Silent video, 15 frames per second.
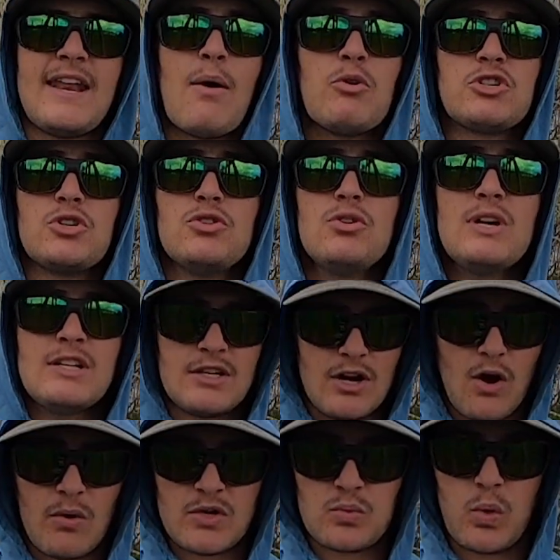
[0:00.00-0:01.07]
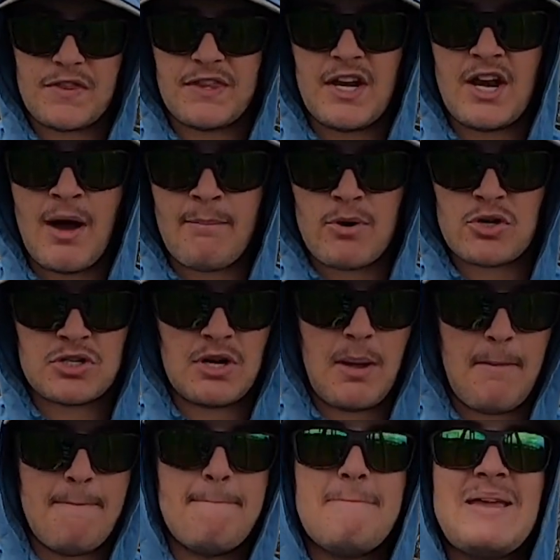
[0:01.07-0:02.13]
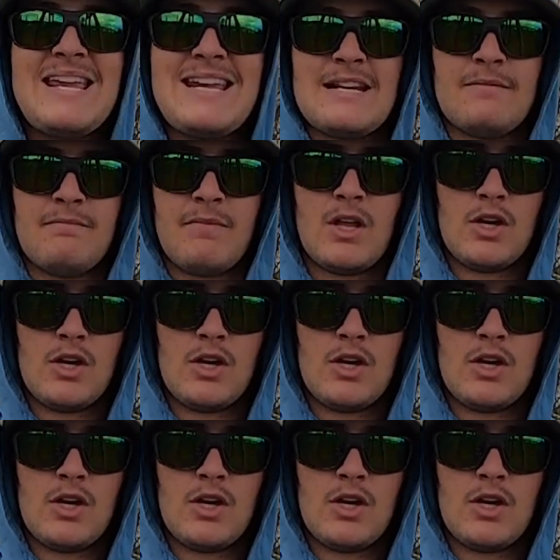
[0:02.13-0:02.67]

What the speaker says: Now, what you do need to know is what the numbers mean.